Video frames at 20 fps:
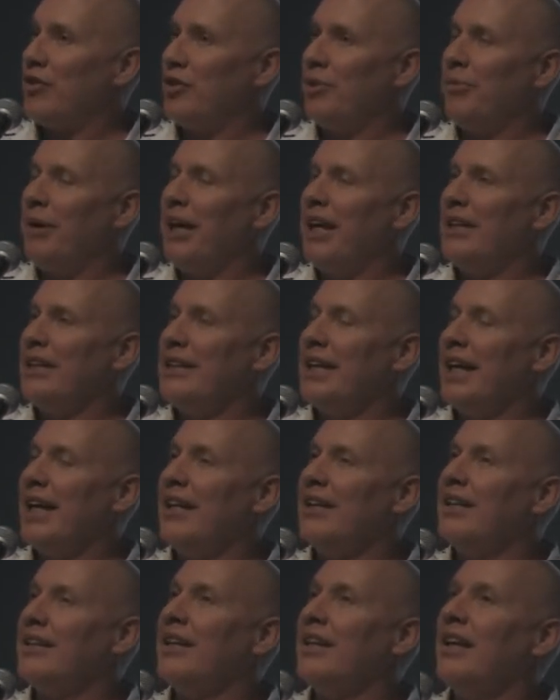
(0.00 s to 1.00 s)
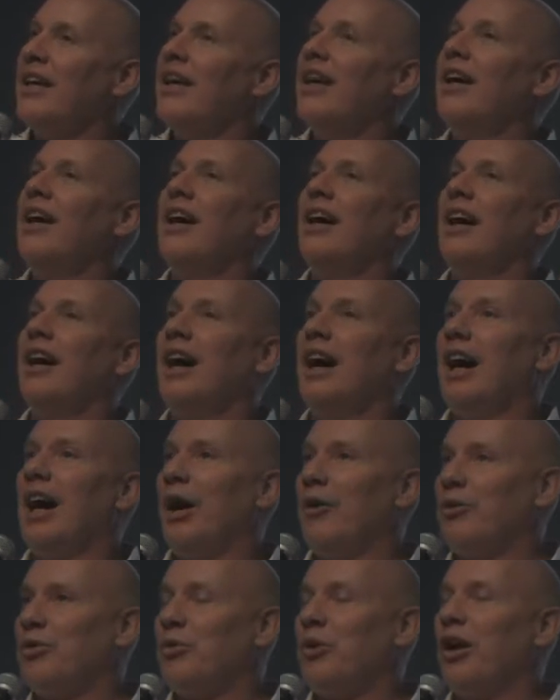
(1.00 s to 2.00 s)
to meditate,
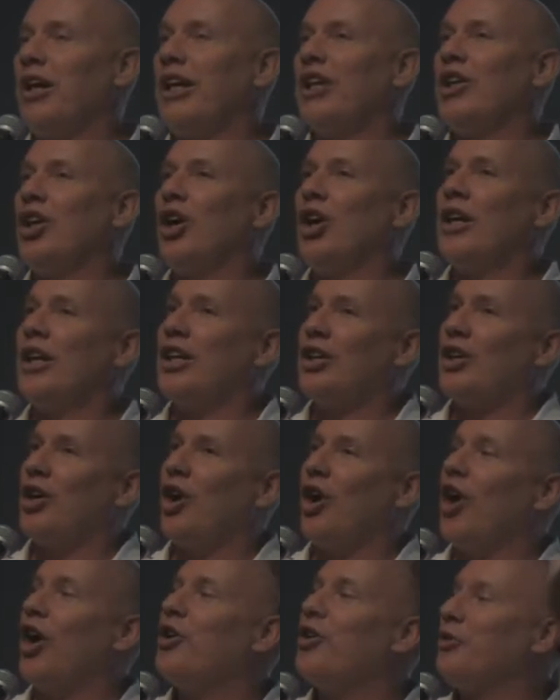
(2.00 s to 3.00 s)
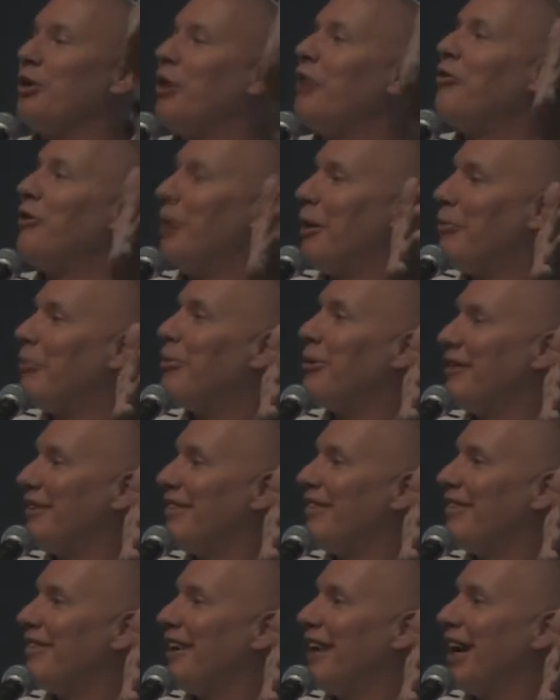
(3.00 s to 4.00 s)
I was walking along and the car drove up,
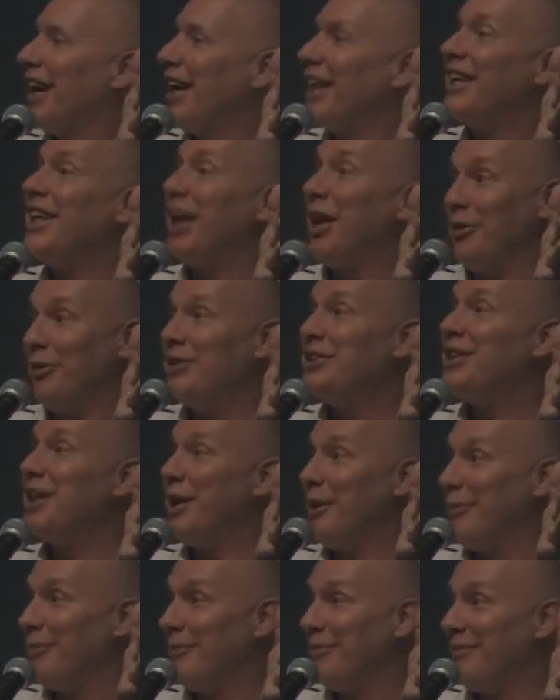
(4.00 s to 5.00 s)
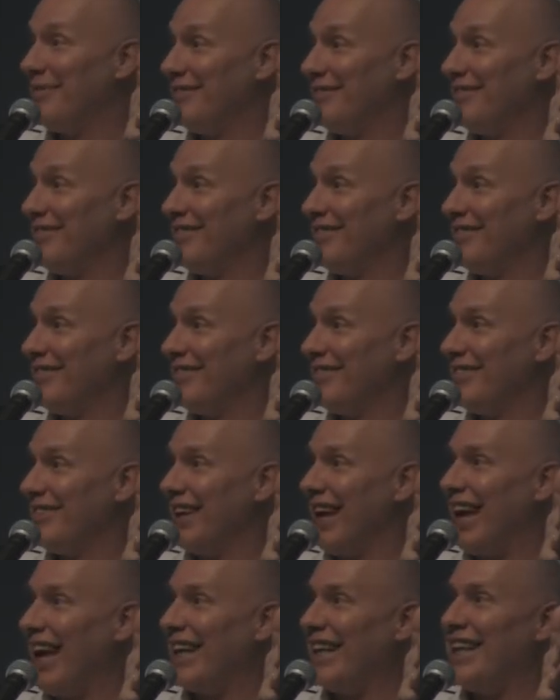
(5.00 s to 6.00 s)
and again it was him.
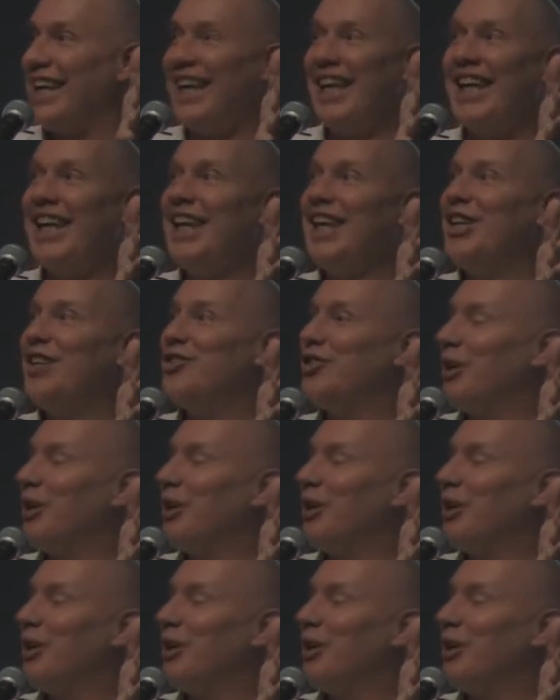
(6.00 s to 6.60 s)
And he